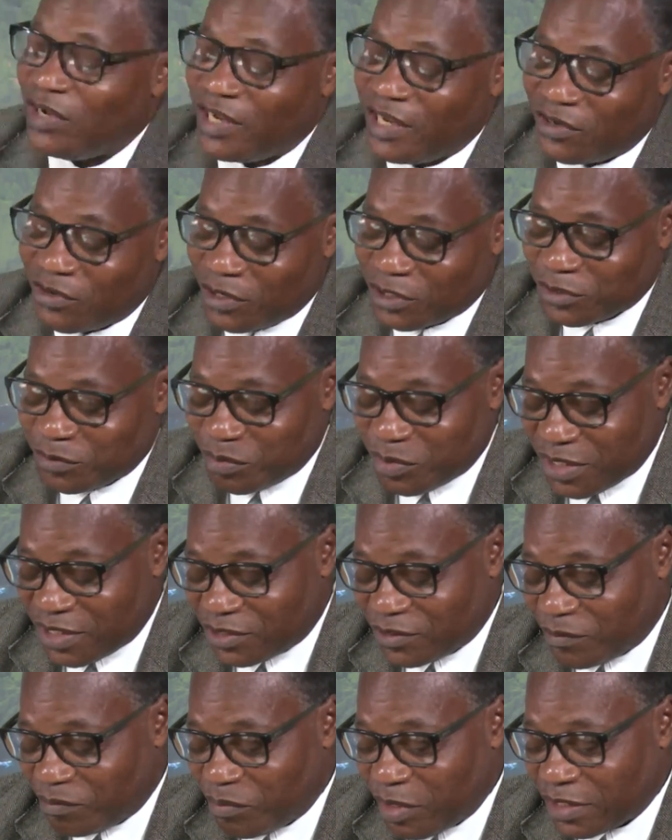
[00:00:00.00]
Lennox made
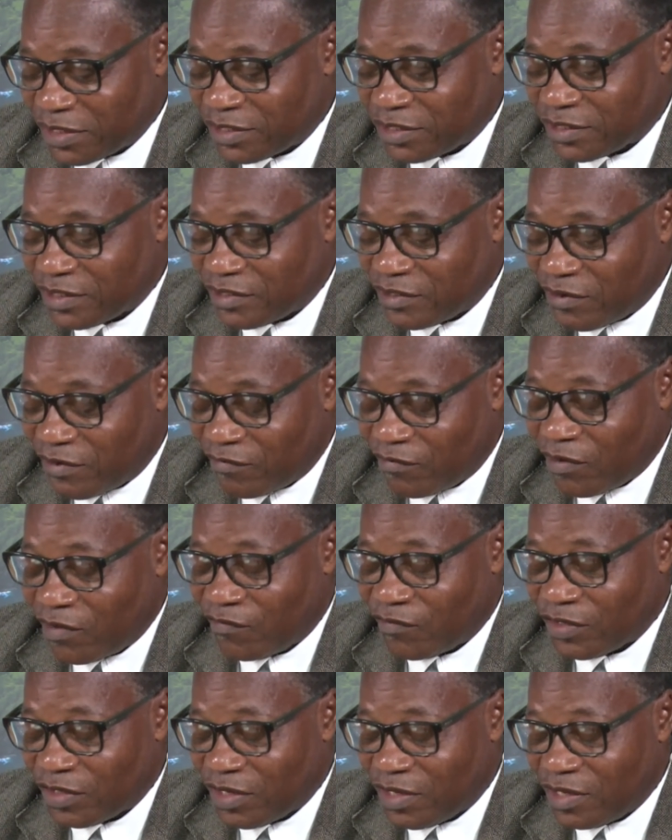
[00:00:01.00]
some mention of
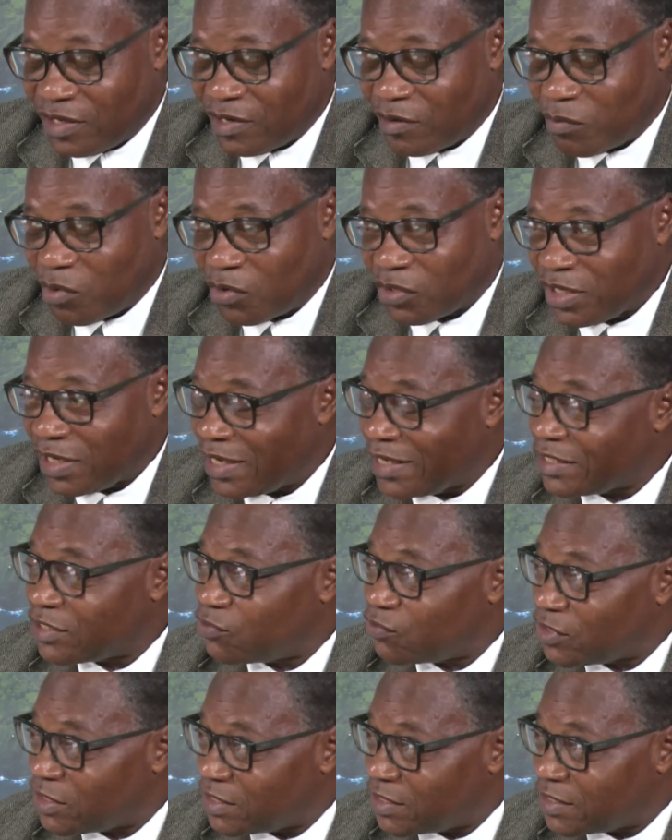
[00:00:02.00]
it there about the
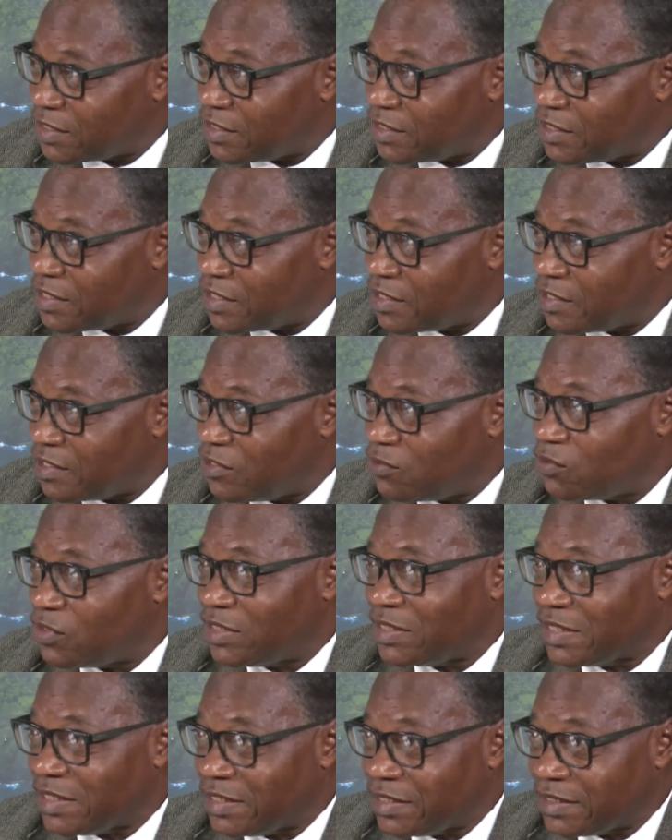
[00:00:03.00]
electricity and the
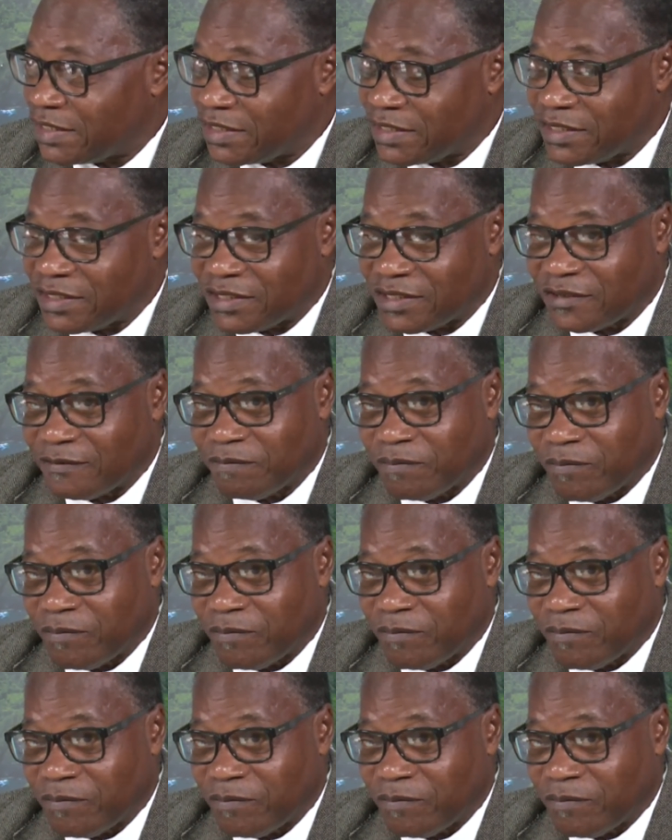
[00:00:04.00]
utilities.